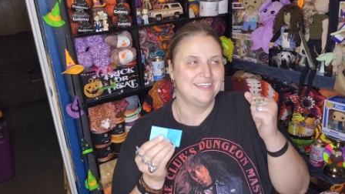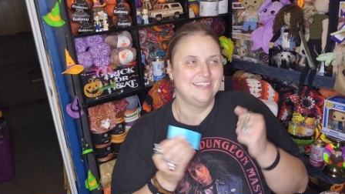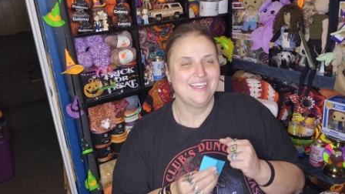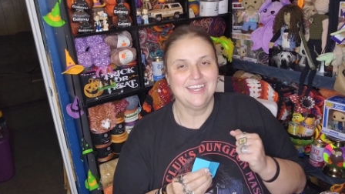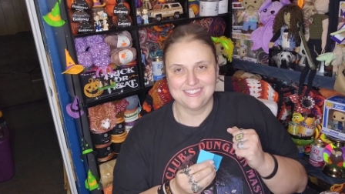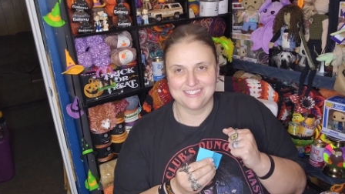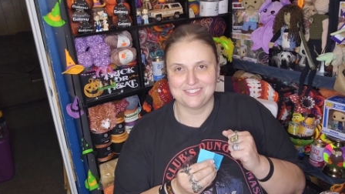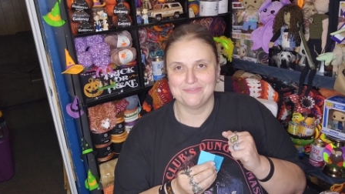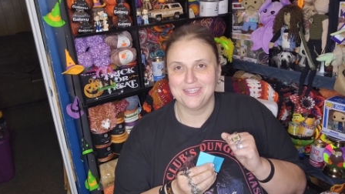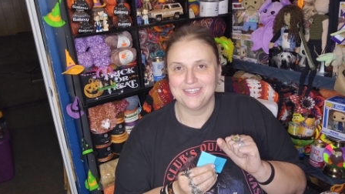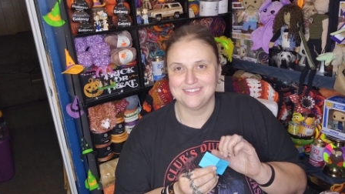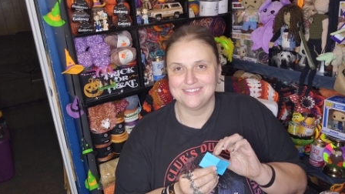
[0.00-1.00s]
Yes,
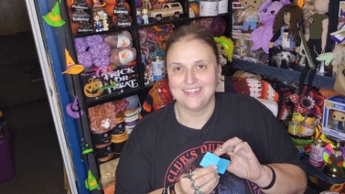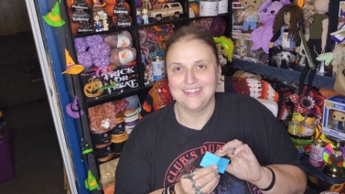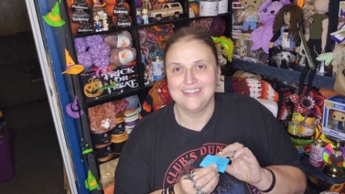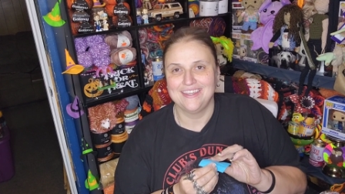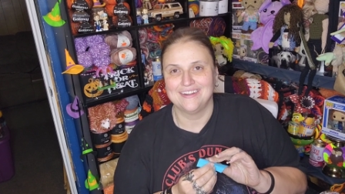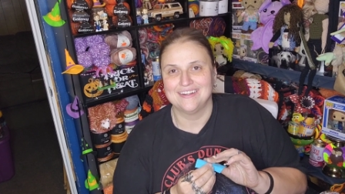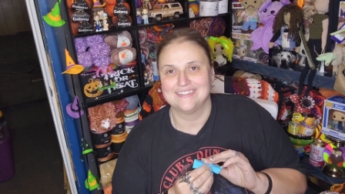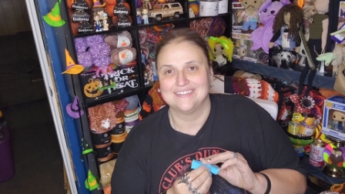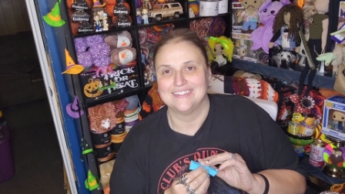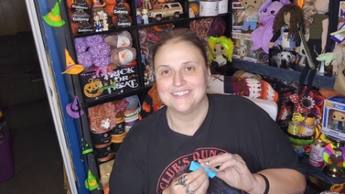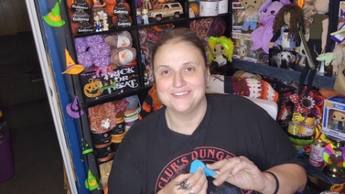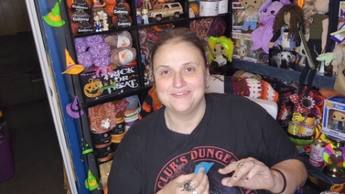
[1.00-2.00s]
we got a side
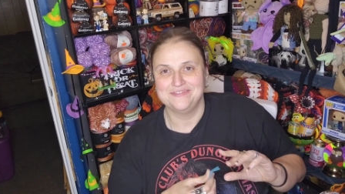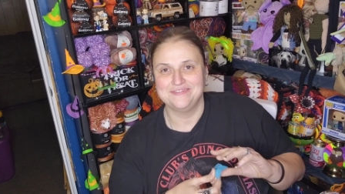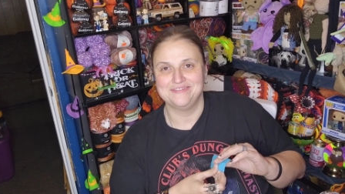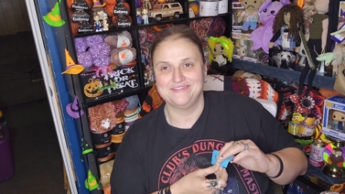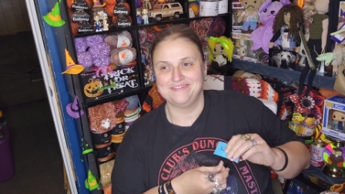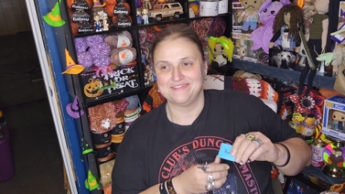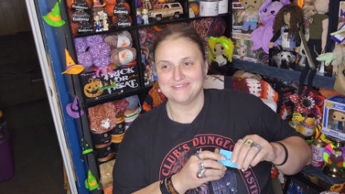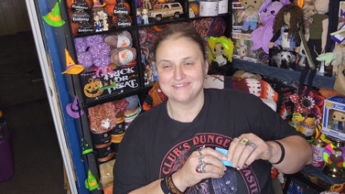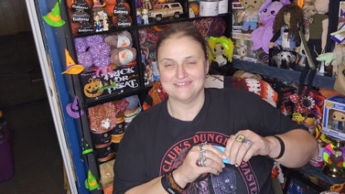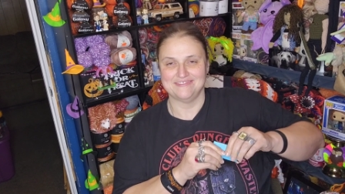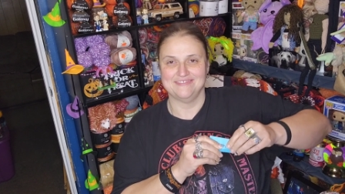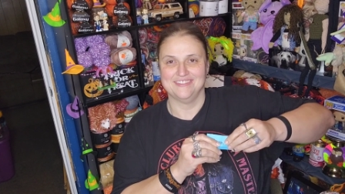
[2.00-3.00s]
character.
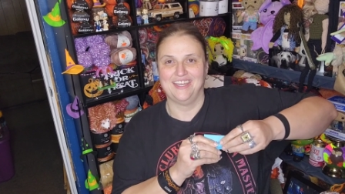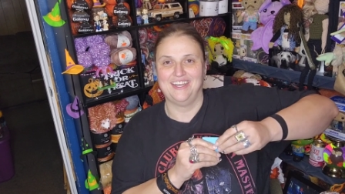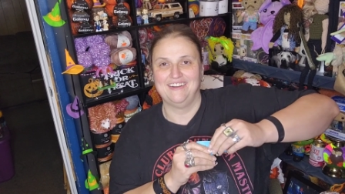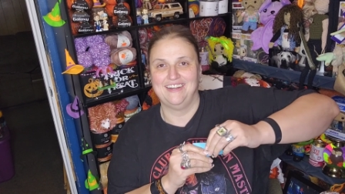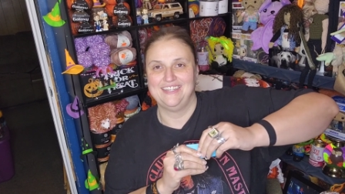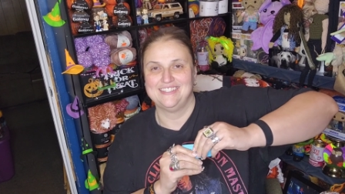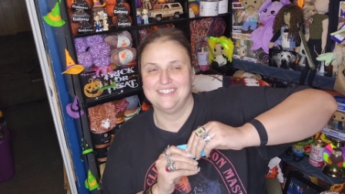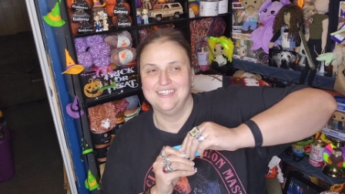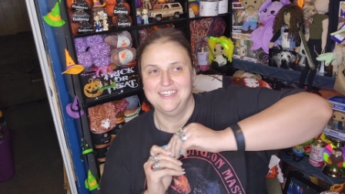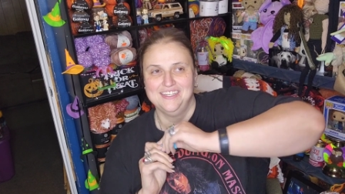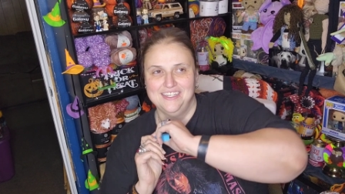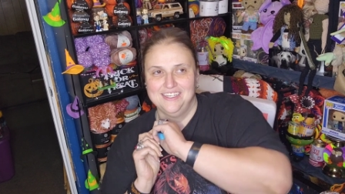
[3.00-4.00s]
All right.
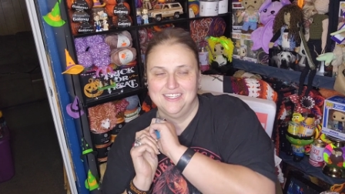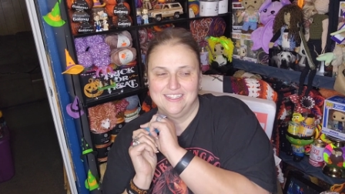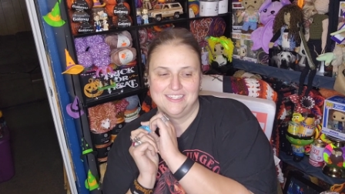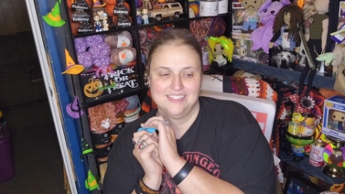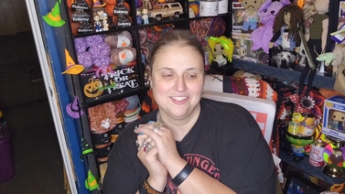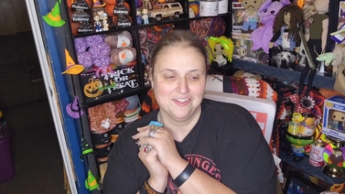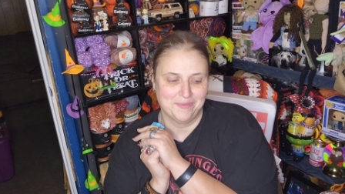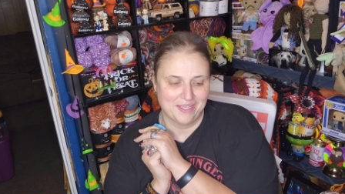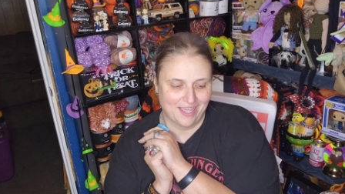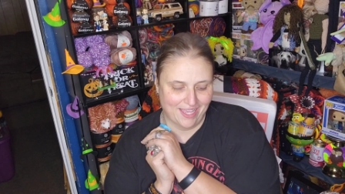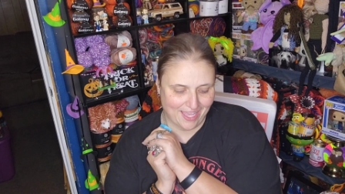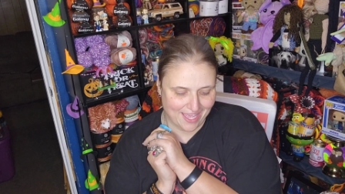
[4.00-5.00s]
This could be
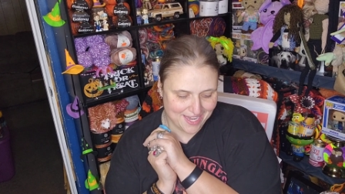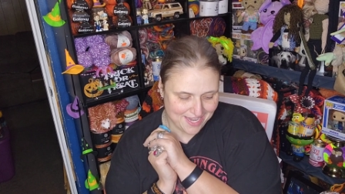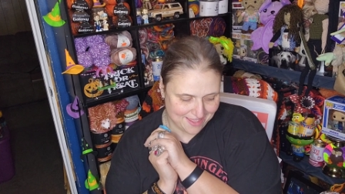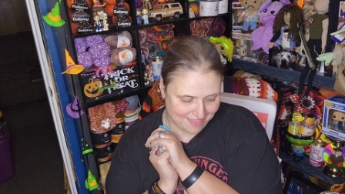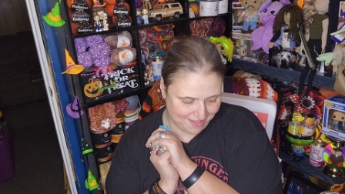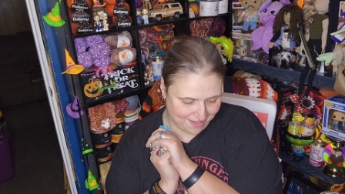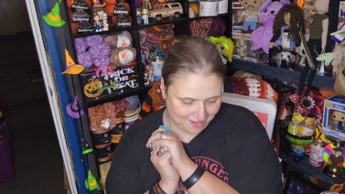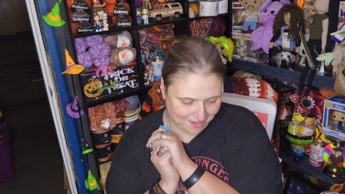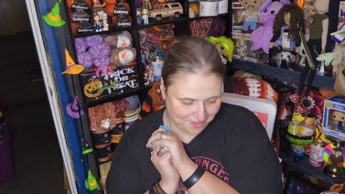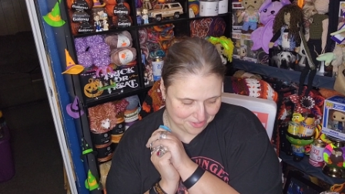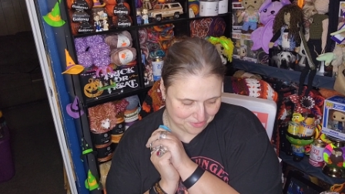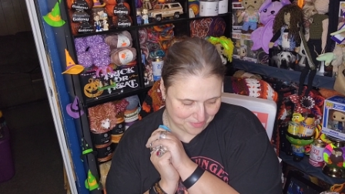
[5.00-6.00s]
anything
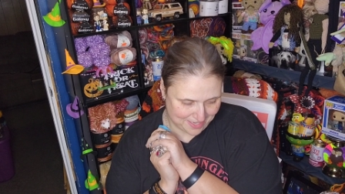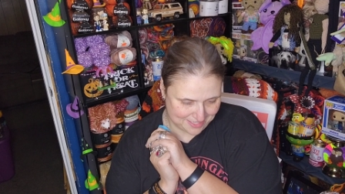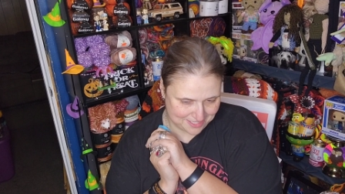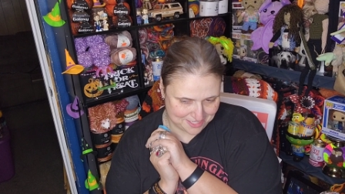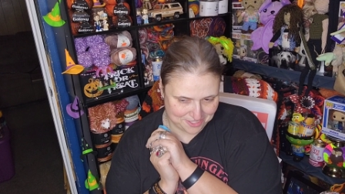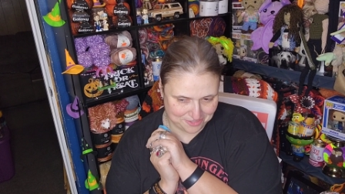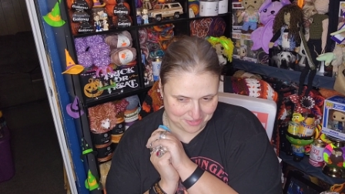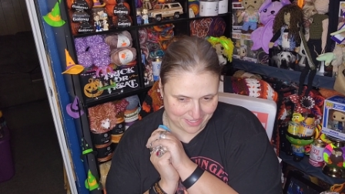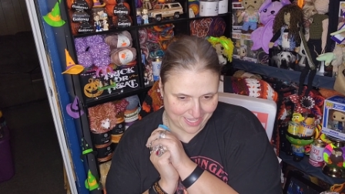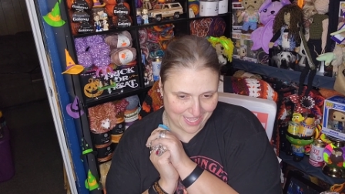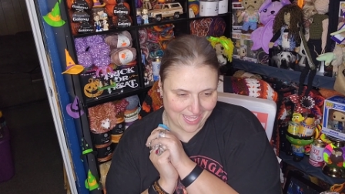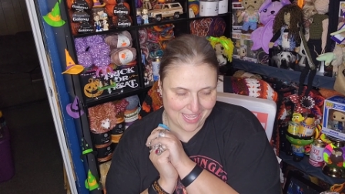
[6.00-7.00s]
color-wise too,
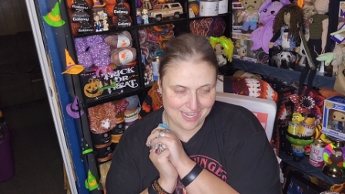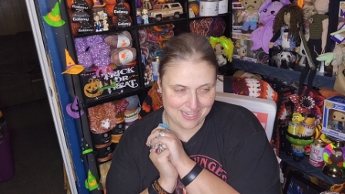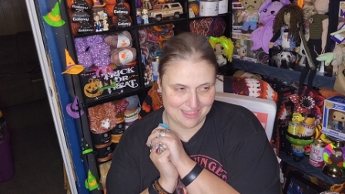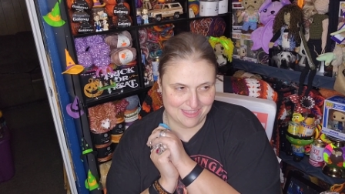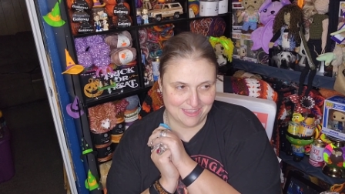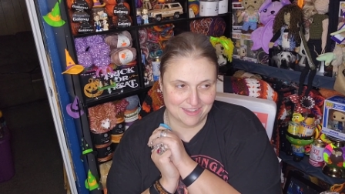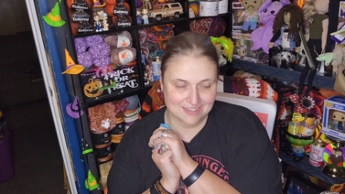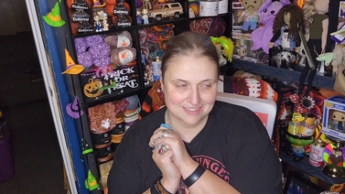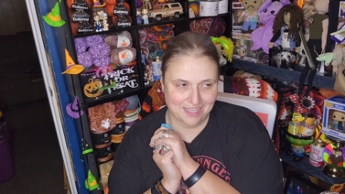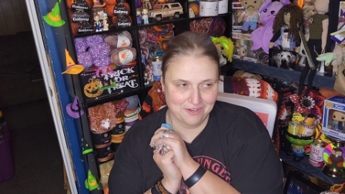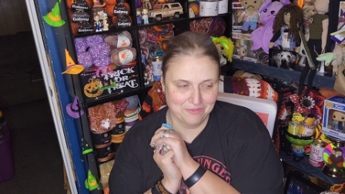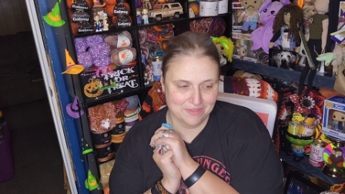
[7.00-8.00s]
like anything, because
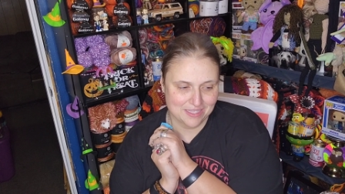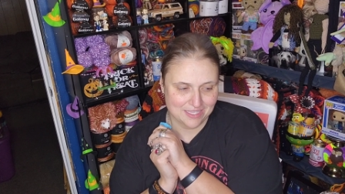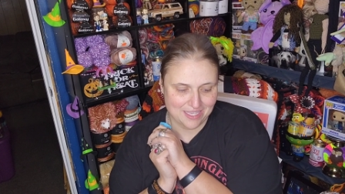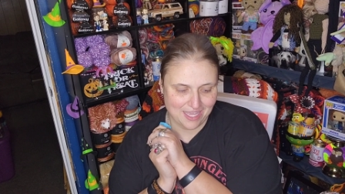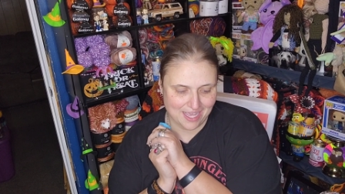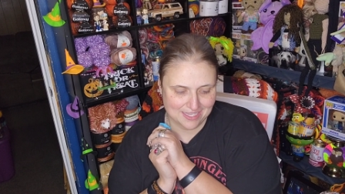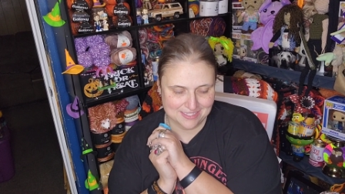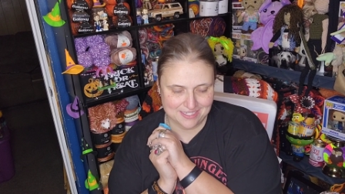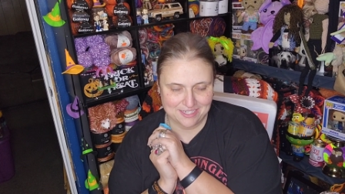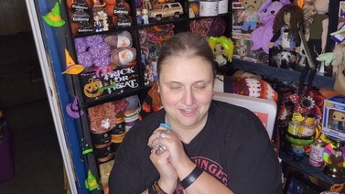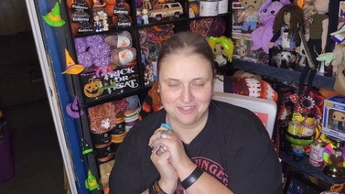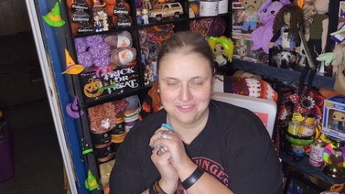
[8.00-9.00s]
I don't think he has
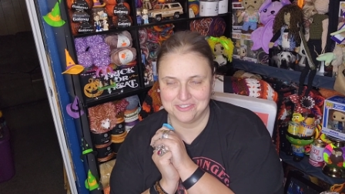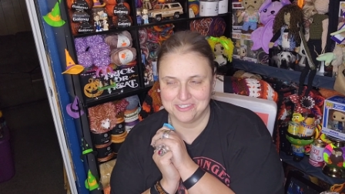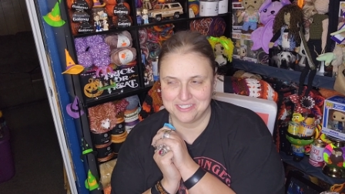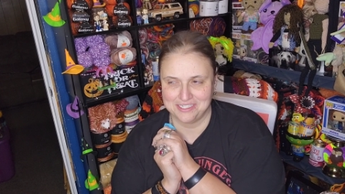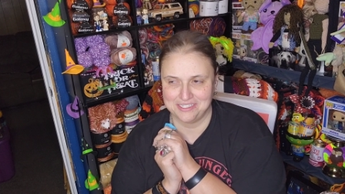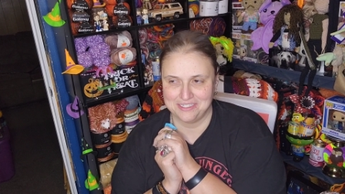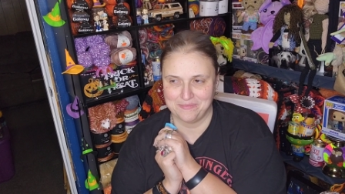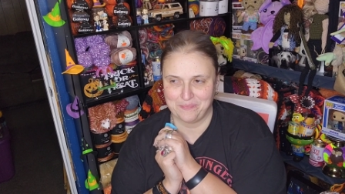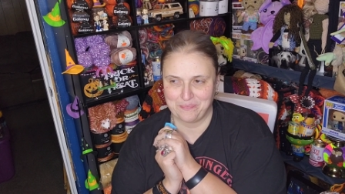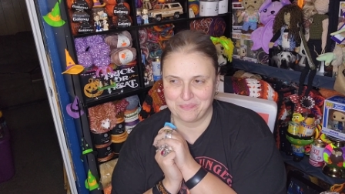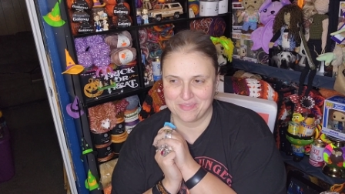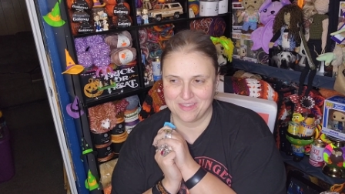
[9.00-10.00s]
any colors that
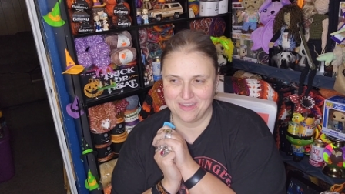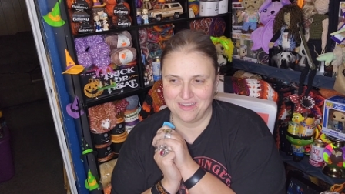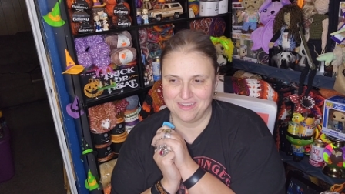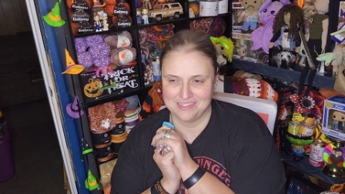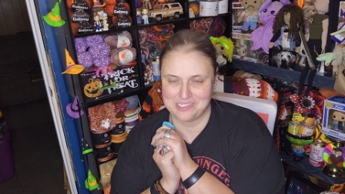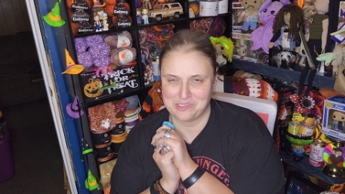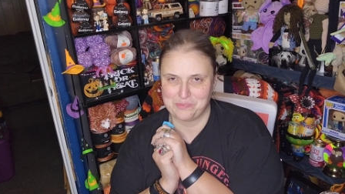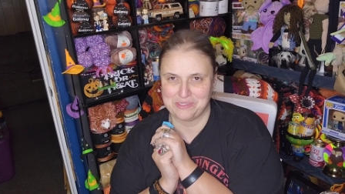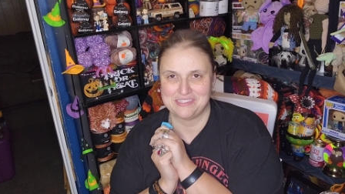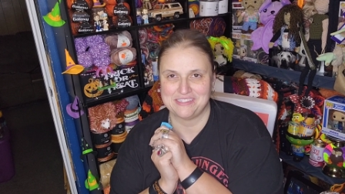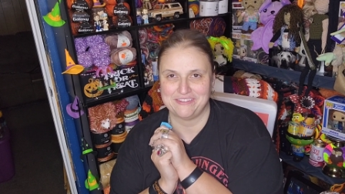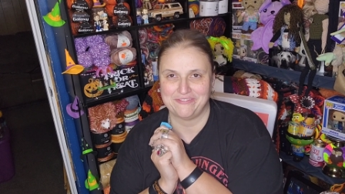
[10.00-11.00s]

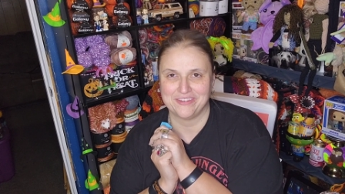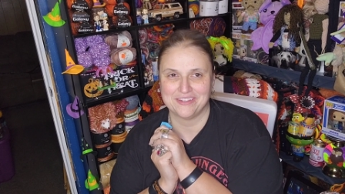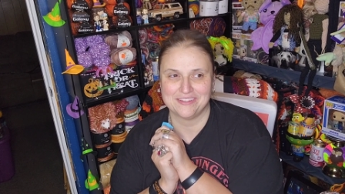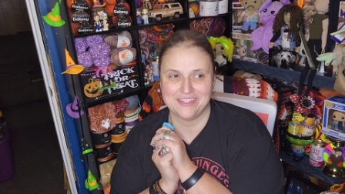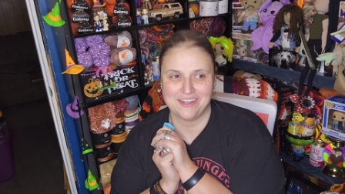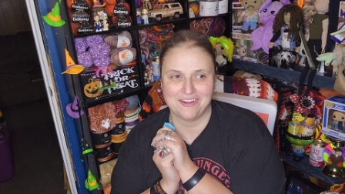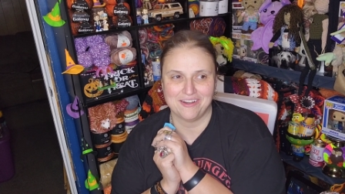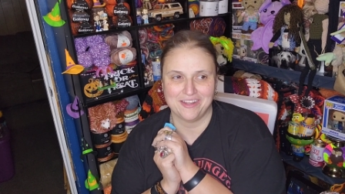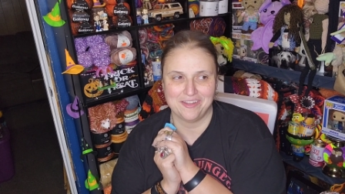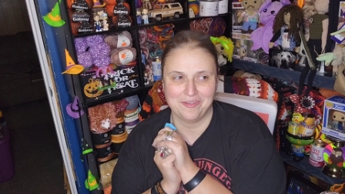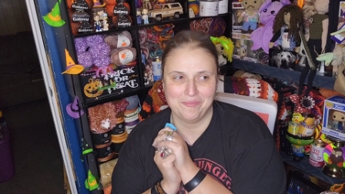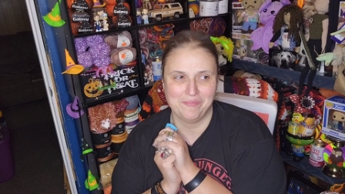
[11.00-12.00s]
specifically are
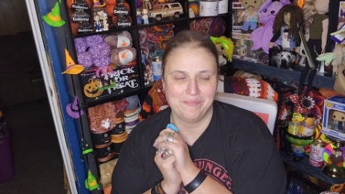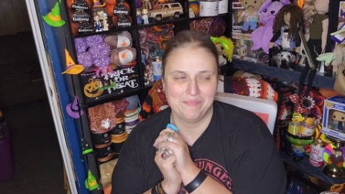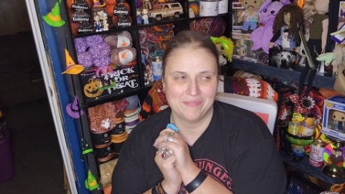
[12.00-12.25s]
him.